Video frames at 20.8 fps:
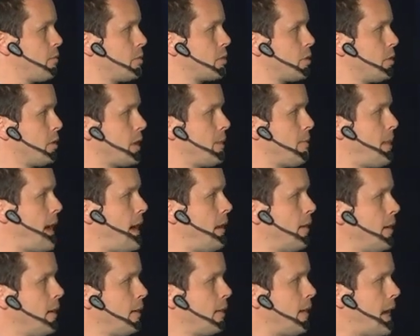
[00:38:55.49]
we'll talk
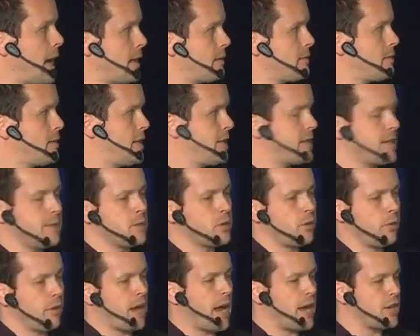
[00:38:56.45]
about uh, systems
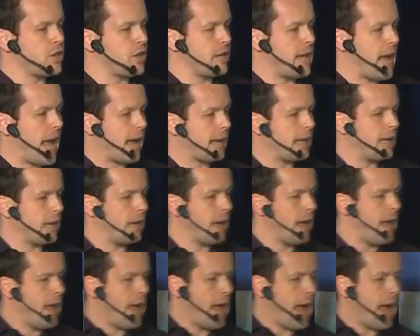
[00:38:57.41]
creation hacking,